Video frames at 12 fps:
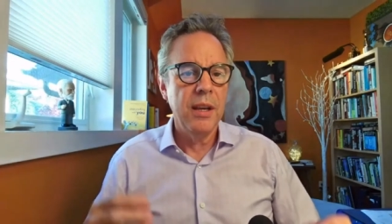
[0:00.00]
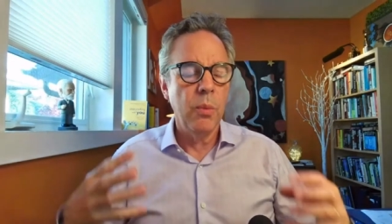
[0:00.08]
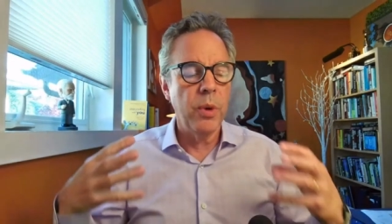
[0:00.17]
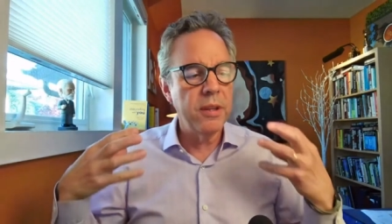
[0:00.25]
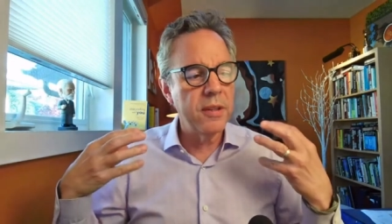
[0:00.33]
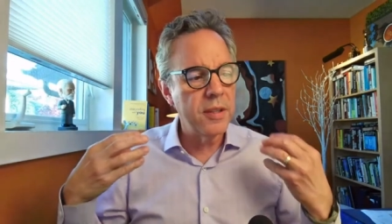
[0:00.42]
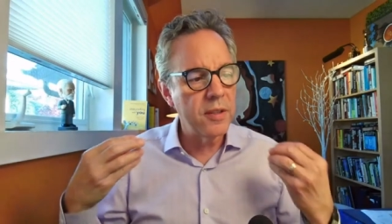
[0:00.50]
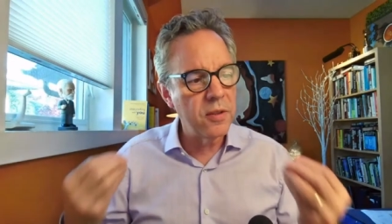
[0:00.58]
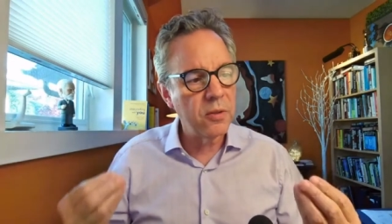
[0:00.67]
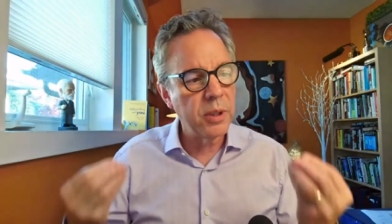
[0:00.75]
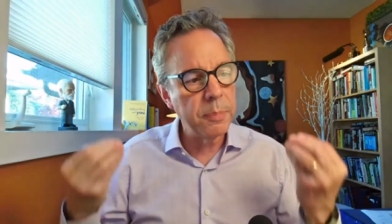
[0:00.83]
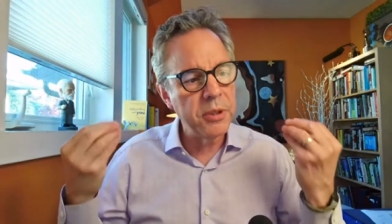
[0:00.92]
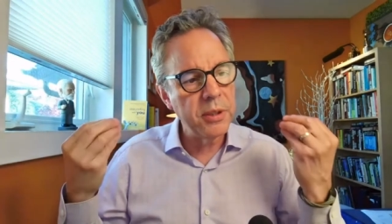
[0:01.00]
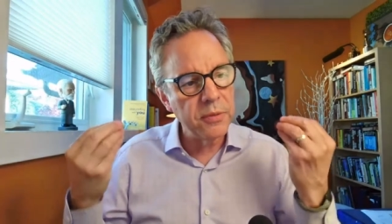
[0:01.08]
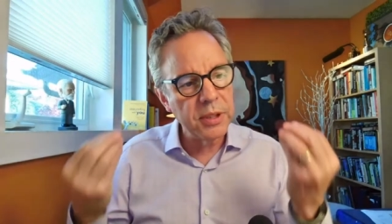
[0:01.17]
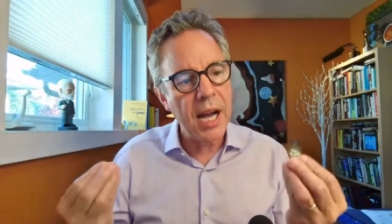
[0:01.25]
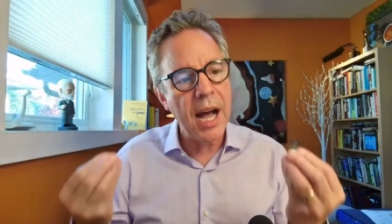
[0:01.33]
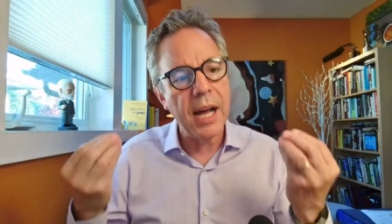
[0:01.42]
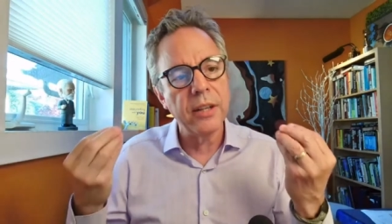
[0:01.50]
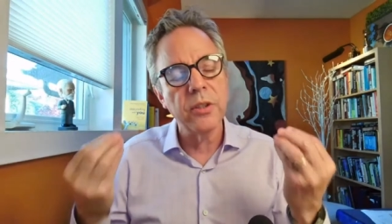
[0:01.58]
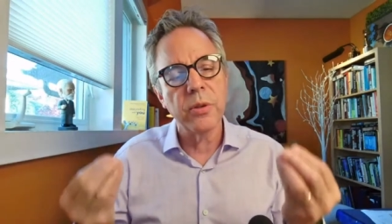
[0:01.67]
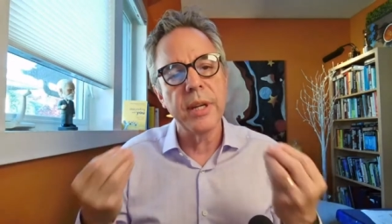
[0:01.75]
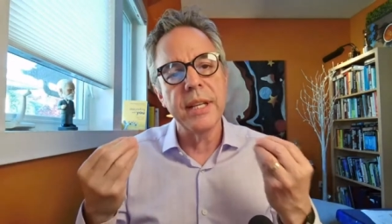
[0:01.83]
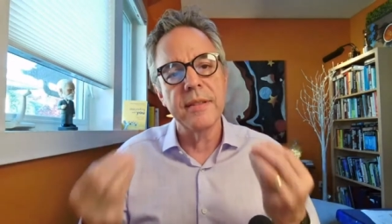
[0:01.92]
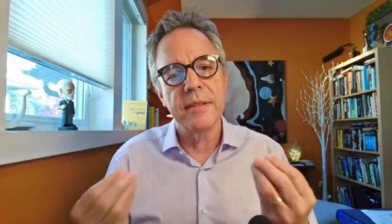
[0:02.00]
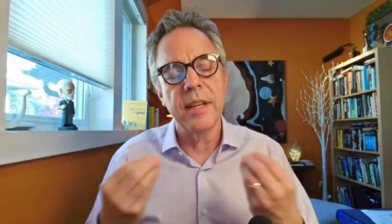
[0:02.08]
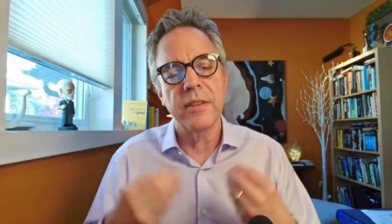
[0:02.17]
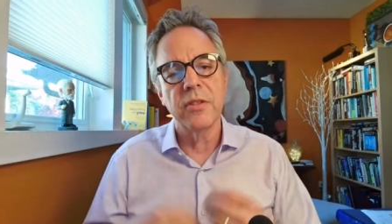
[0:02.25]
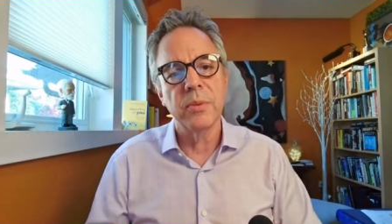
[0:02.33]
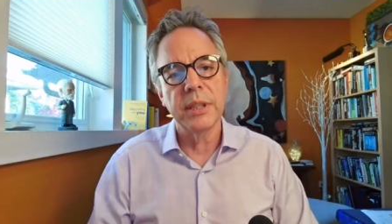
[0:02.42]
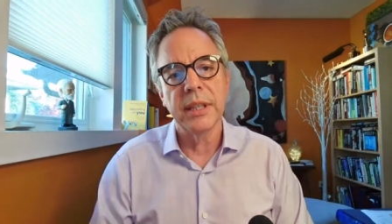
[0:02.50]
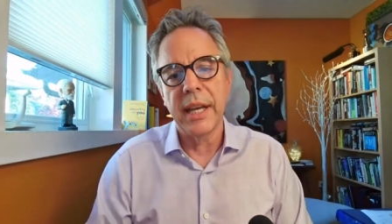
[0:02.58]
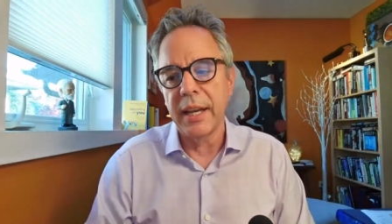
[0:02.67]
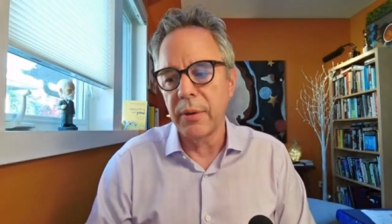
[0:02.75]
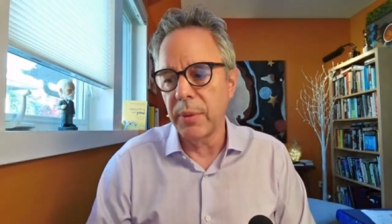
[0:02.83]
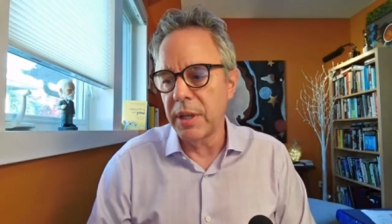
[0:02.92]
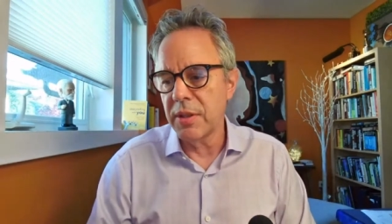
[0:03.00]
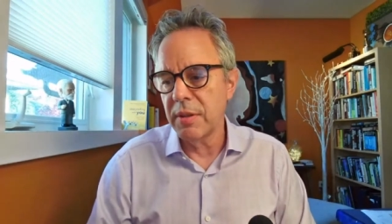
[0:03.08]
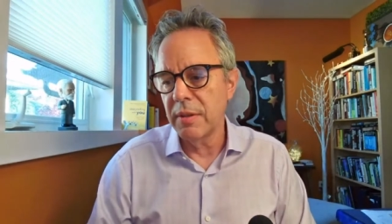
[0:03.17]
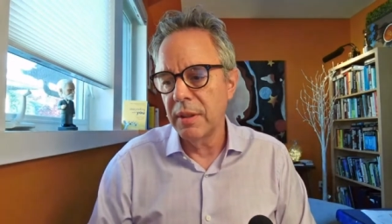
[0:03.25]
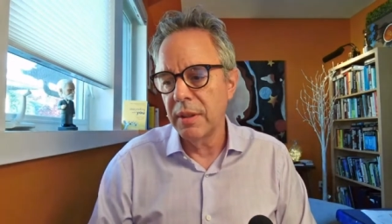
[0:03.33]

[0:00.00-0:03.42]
with descriptive, concrete sensory language.